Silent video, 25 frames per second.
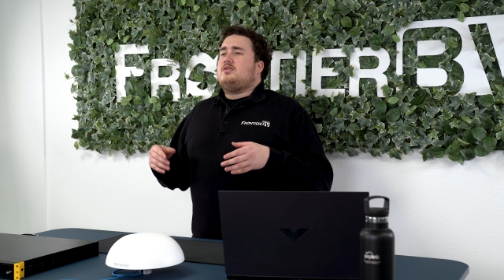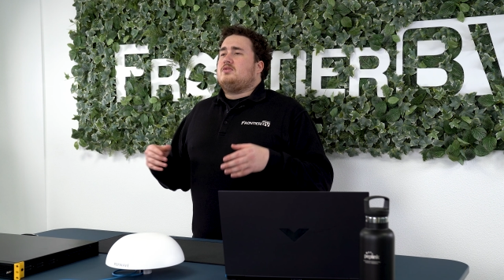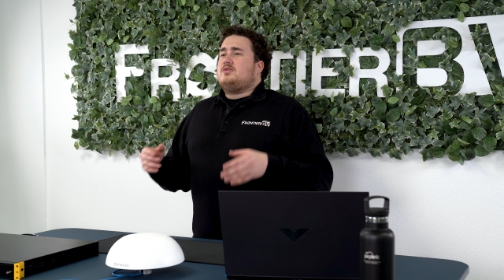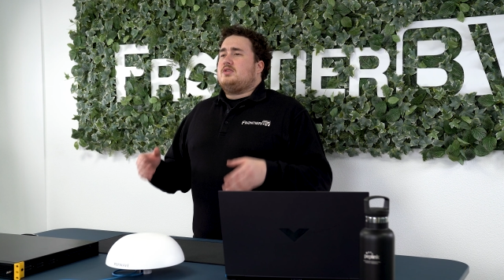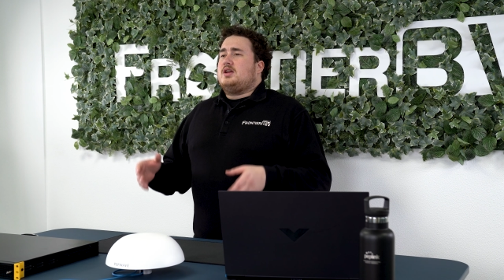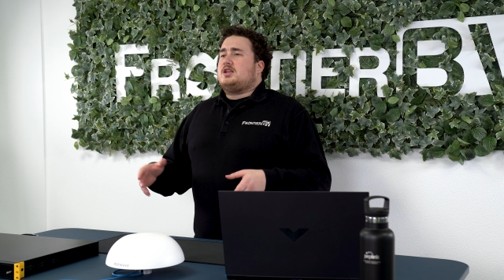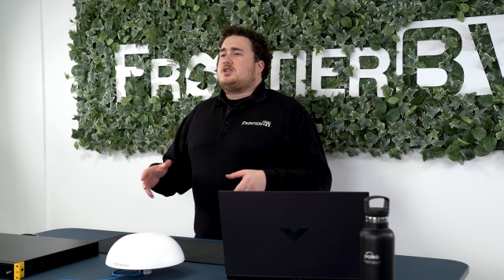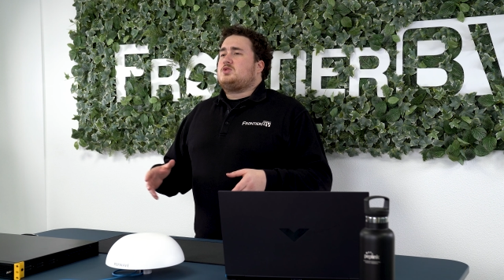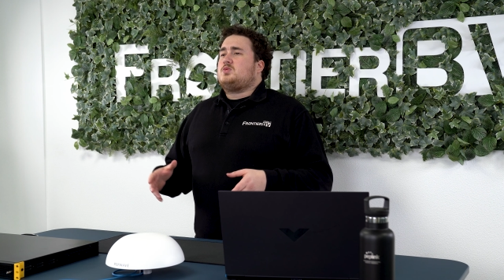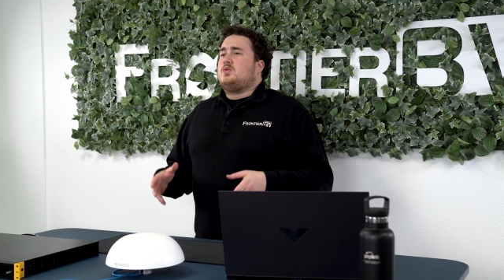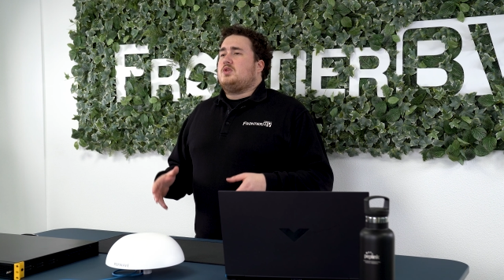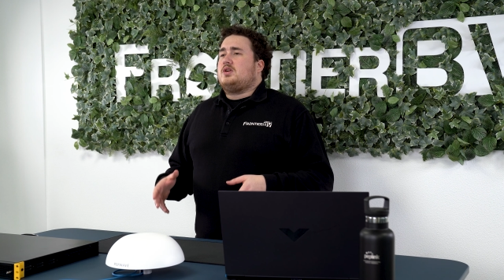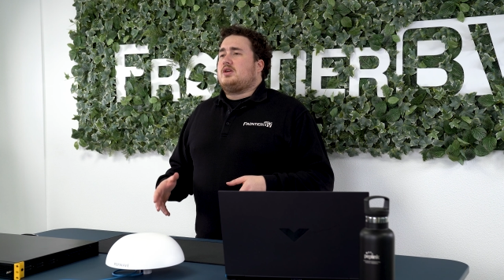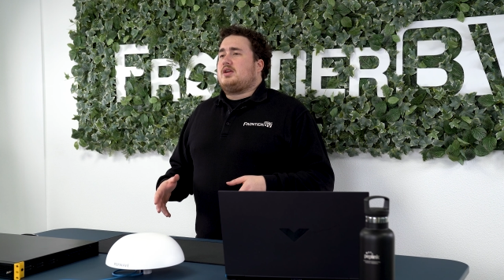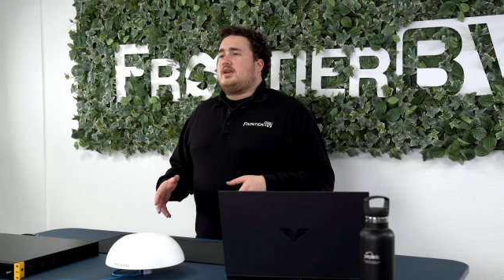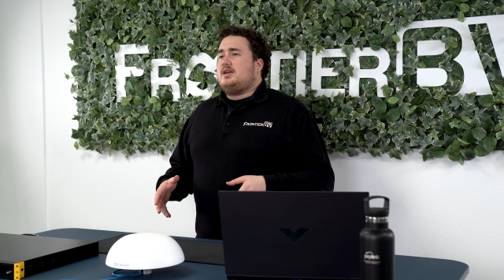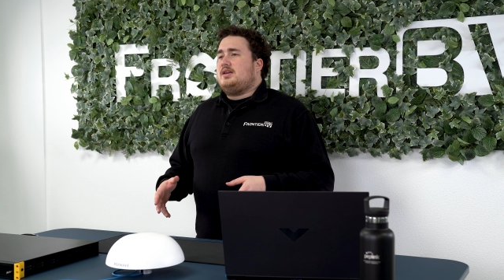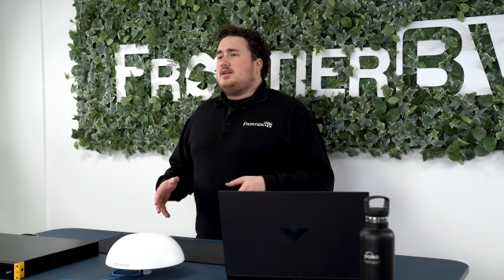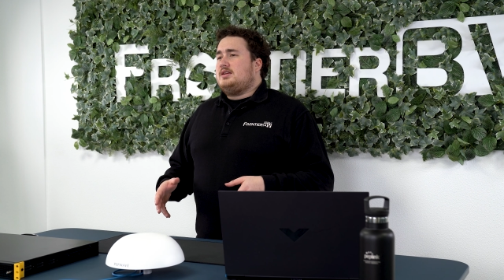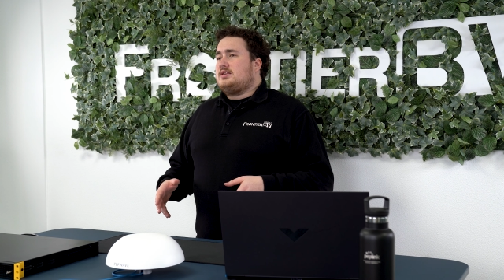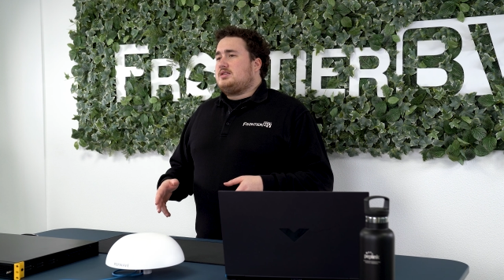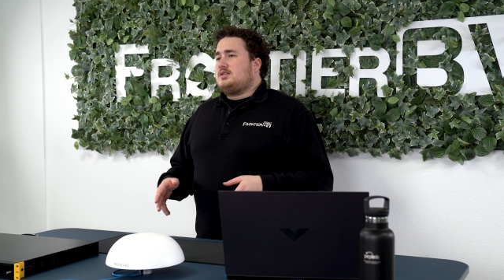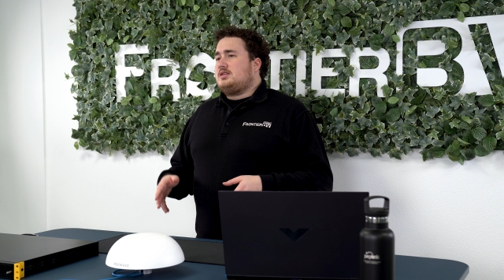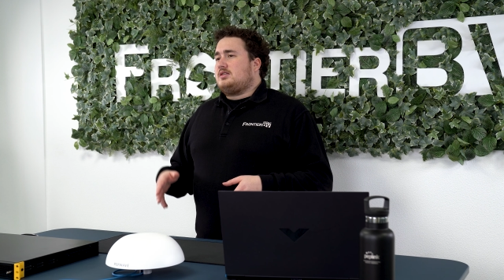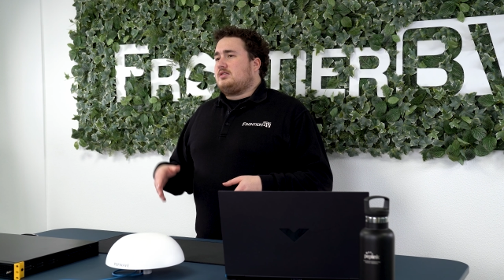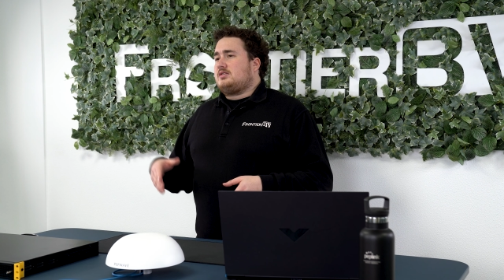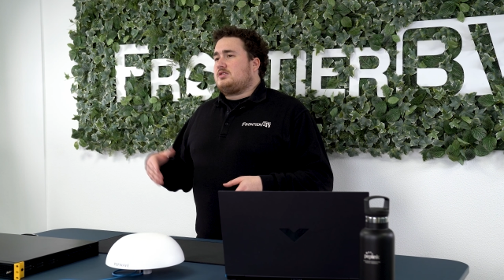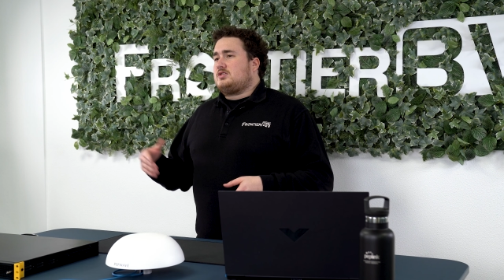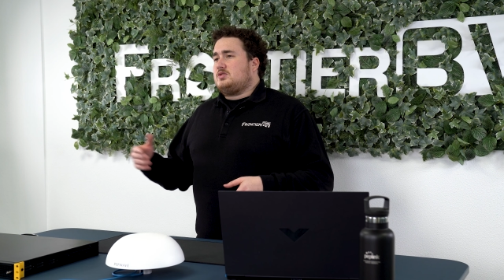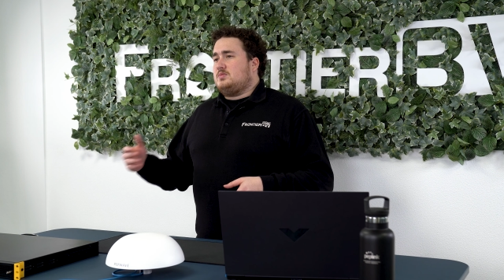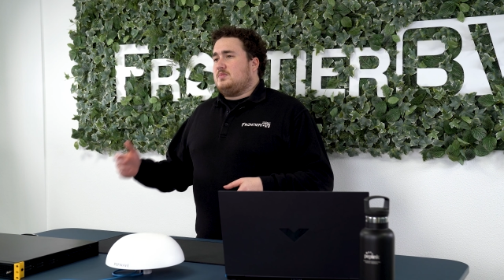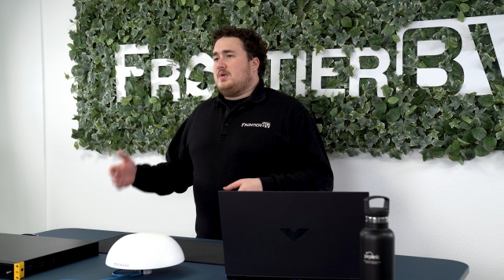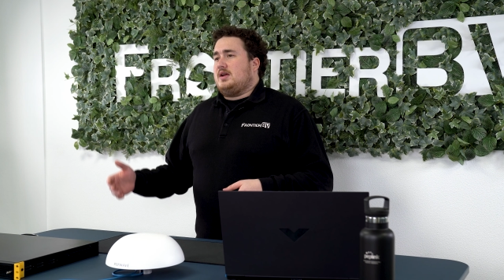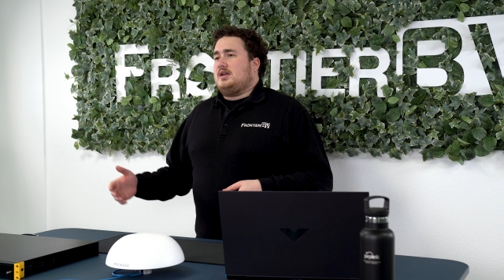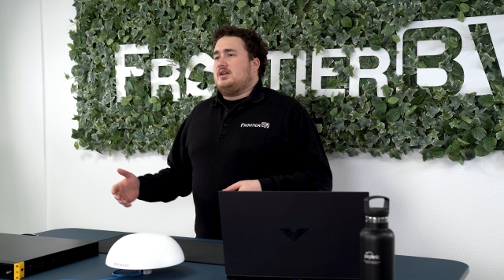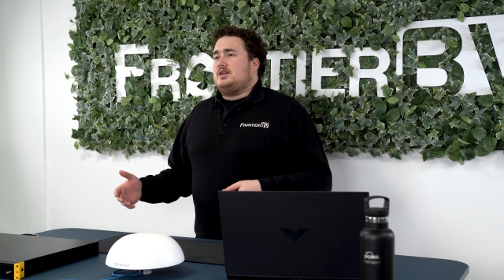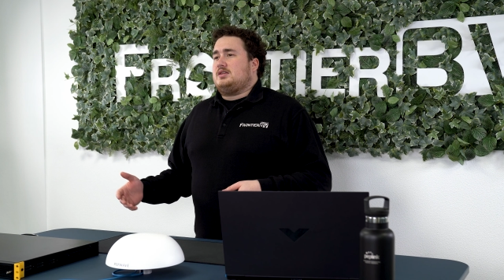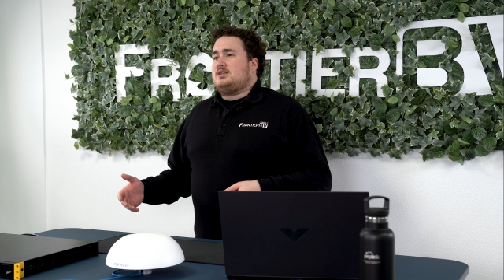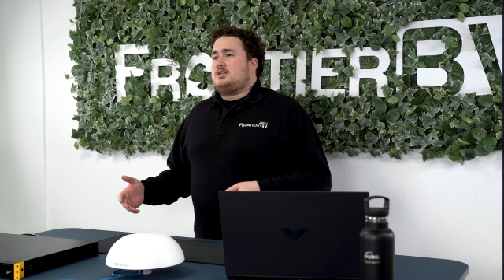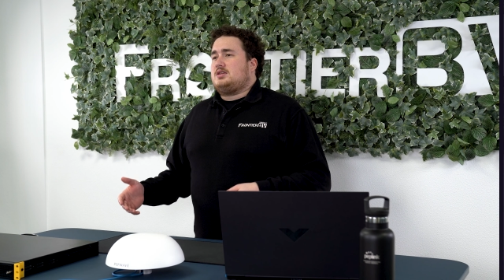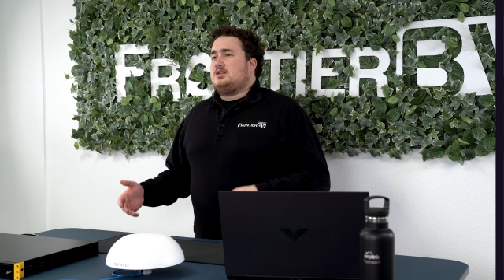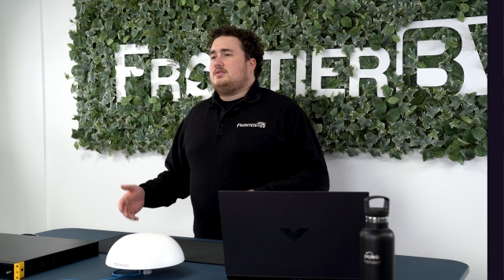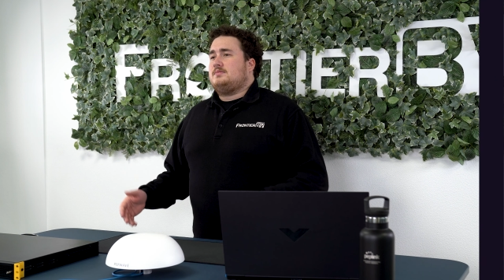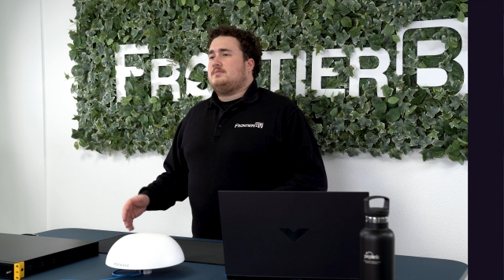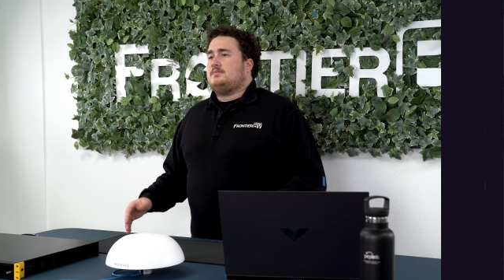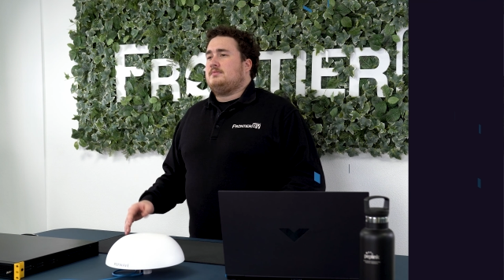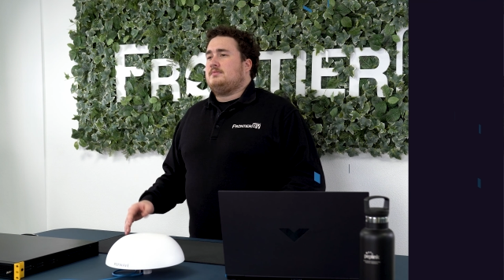your network easier to manage.